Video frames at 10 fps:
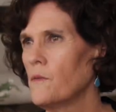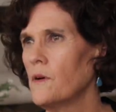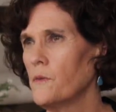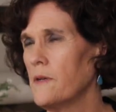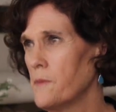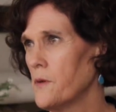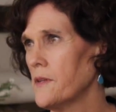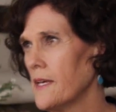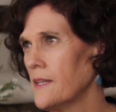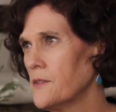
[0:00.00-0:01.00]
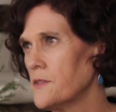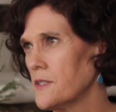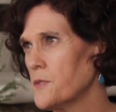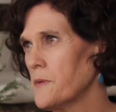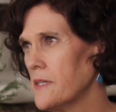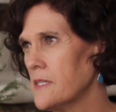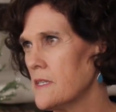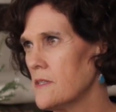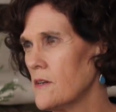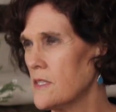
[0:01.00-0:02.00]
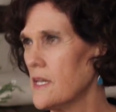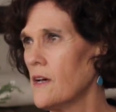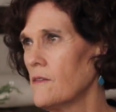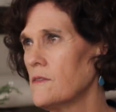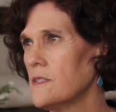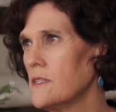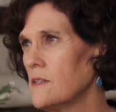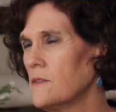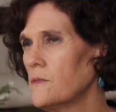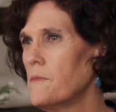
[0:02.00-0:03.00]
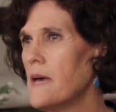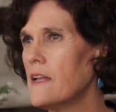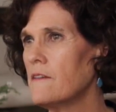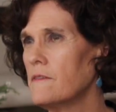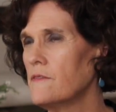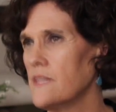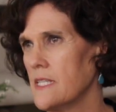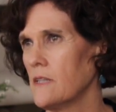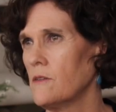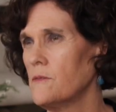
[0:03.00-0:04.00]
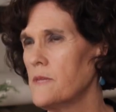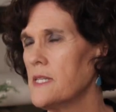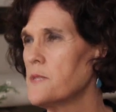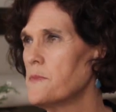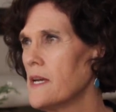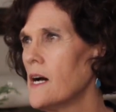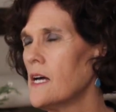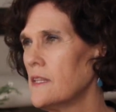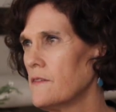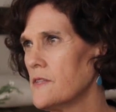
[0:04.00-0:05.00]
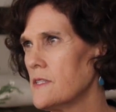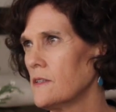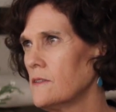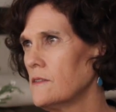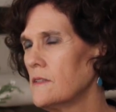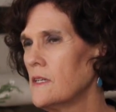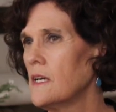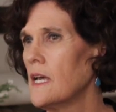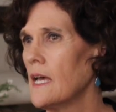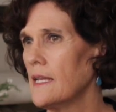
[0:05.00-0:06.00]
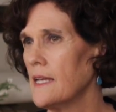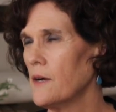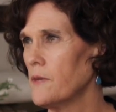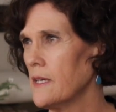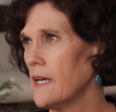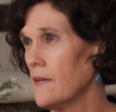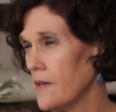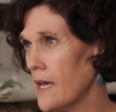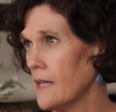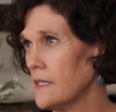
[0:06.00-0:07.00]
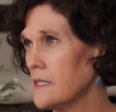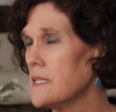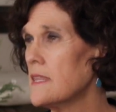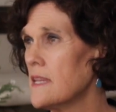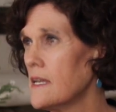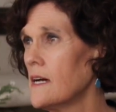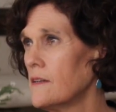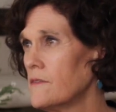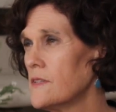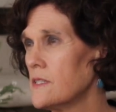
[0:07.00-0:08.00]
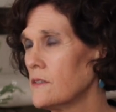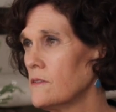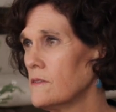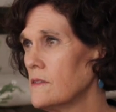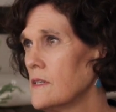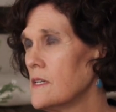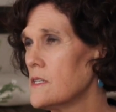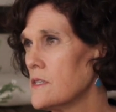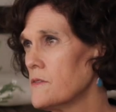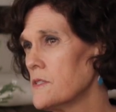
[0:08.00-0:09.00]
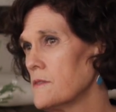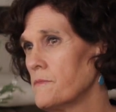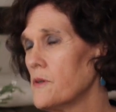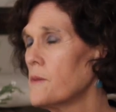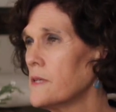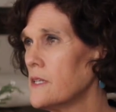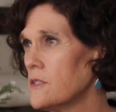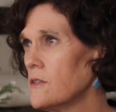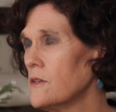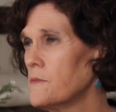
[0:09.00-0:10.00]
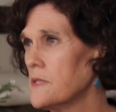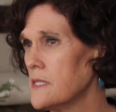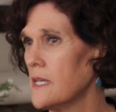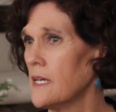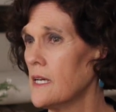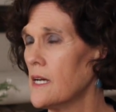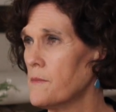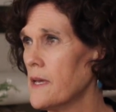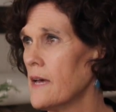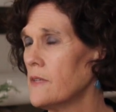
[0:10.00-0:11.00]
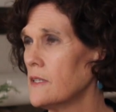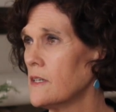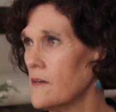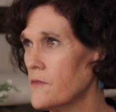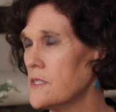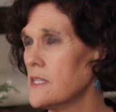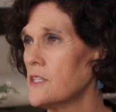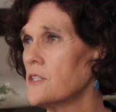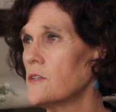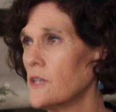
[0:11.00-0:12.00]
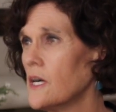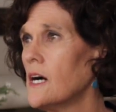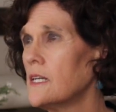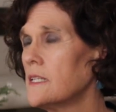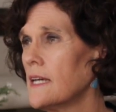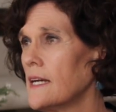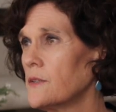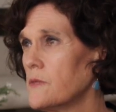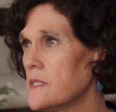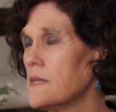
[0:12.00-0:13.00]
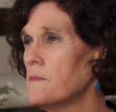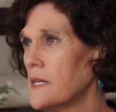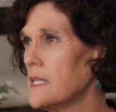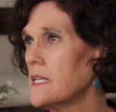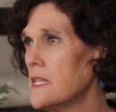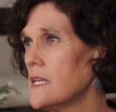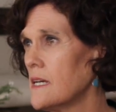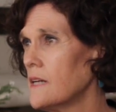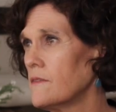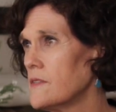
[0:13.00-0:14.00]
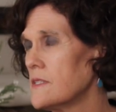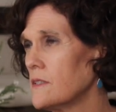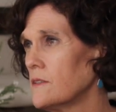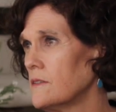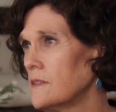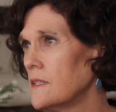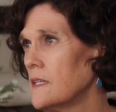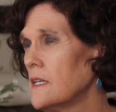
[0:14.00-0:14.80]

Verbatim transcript: Well, we've both had those experiences ourselves. So, metaphysical means beyond the physical. And now we have Alex in the non physical. So, it's an appropriate term to say I'm having a conversation or contact with somebody in the non physical.